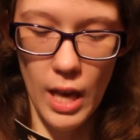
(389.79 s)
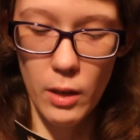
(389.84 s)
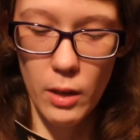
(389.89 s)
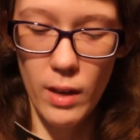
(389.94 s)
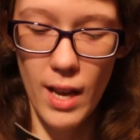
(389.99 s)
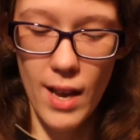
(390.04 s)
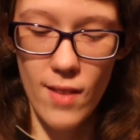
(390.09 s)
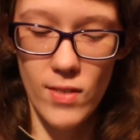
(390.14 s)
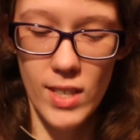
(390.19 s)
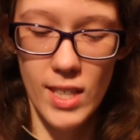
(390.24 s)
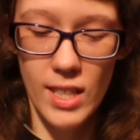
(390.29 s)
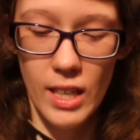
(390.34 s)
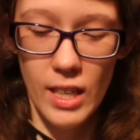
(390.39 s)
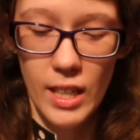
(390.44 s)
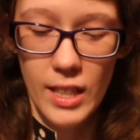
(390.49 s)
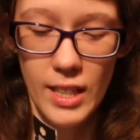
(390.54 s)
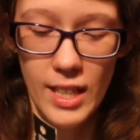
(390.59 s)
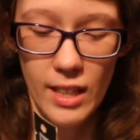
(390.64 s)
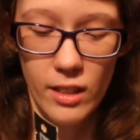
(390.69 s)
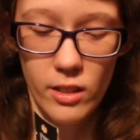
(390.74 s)
I don't have
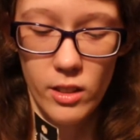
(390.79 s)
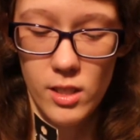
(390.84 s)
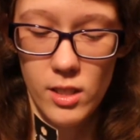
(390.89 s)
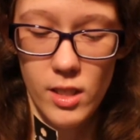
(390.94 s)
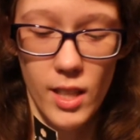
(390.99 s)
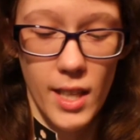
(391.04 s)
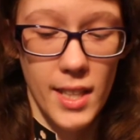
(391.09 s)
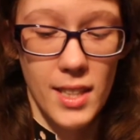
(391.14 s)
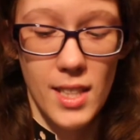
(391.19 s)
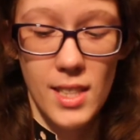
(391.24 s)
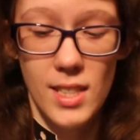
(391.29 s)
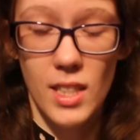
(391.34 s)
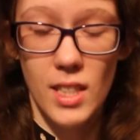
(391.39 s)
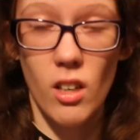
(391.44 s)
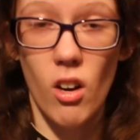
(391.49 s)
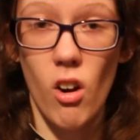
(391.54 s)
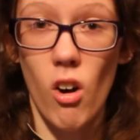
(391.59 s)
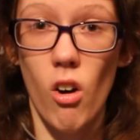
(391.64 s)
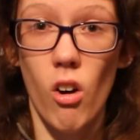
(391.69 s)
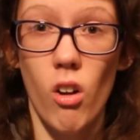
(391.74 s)
a necklace like this
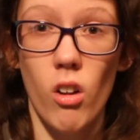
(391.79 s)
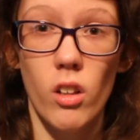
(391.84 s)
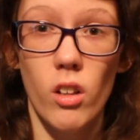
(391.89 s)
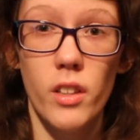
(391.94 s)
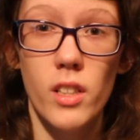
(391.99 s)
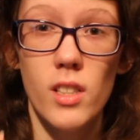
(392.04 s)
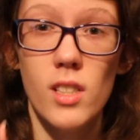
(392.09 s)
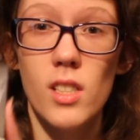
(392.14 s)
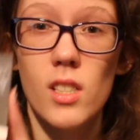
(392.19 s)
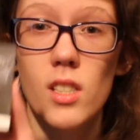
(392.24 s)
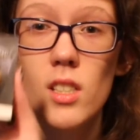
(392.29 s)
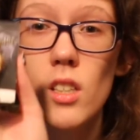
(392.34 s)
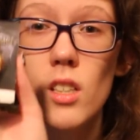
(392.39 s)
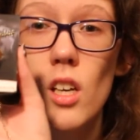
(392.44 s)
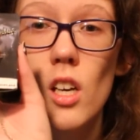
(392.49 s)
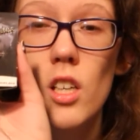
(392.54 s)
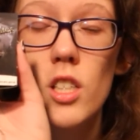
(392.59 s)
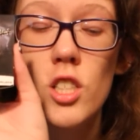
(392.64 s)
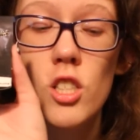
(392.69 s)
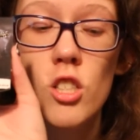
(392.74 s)
at all. This is
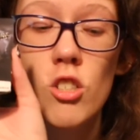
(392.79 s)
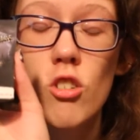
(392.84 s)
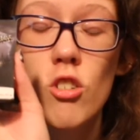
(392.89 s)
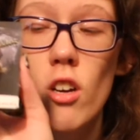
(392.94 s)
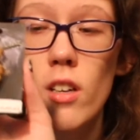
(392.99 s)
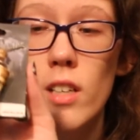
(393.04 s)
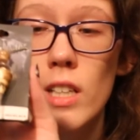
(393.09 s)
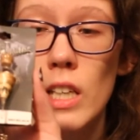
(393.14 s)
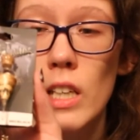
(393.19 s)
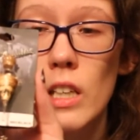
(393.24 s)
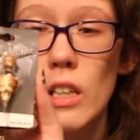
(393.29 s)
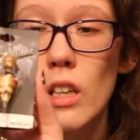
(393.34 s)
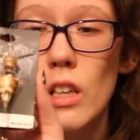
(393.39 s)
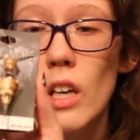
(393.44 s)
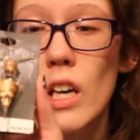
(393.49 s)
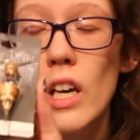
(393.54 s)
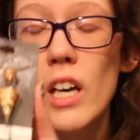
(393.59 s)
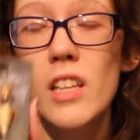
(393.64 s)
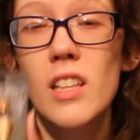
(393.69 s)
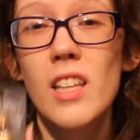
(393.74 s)
stunning.
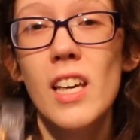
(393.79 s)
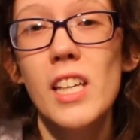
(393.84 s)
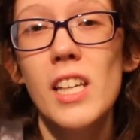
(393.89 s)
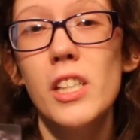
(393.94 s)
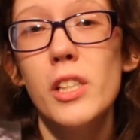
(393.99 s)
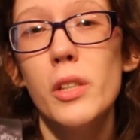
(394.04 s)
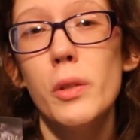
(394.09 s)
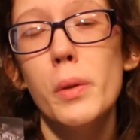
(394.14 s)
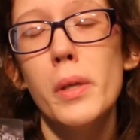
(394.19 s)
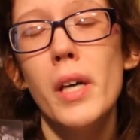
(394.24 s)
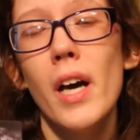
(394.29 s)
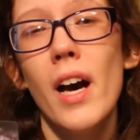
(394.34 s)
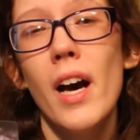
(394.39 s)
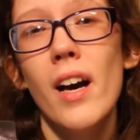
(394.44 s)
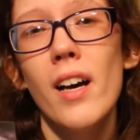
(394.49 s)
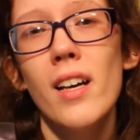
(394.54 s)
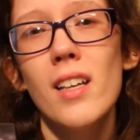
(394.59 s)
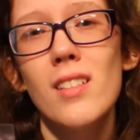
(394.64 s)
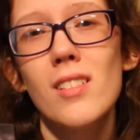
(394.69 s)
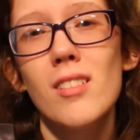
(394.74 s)
Thank you
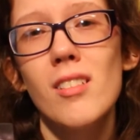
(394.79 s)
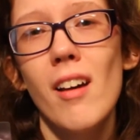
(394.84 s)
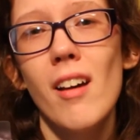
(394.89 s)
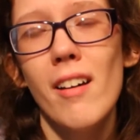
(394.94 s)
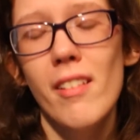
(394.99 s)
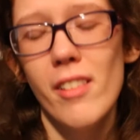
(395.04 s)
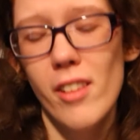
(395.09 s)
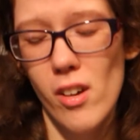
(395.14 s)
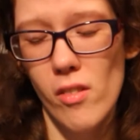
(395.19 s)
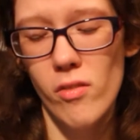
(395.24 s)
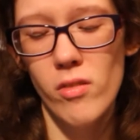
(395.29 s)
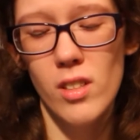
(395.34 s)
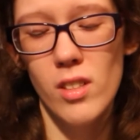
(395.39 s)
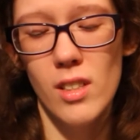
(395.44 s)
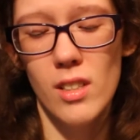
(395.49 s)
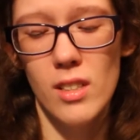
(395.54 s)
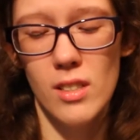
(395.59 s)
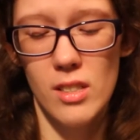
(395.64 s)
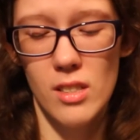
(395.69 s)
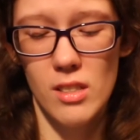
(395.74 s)
guys. I love
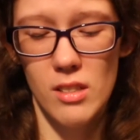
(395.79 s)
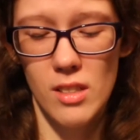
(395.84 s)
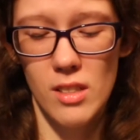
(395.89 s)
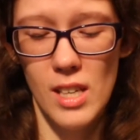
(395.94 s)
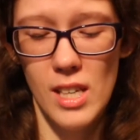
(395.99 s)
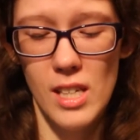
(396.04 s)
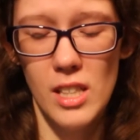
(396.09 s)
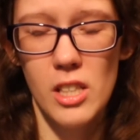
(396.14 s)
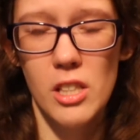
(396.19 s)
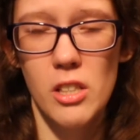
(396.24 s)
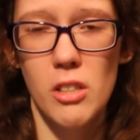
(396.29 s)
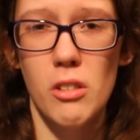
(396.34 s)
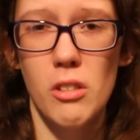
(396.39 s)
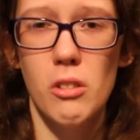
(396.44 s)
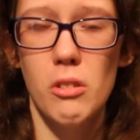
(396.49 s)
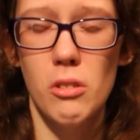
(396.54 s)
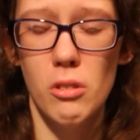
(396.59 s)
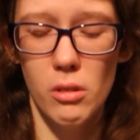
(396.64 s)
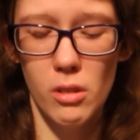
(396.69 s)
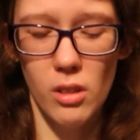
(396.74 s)
this. Thank
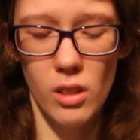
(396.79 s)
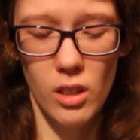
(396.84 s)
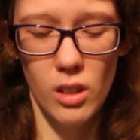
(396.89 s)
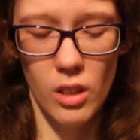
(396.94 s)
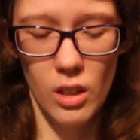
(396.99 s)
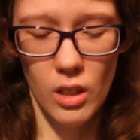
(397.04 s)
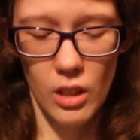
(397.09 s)
you.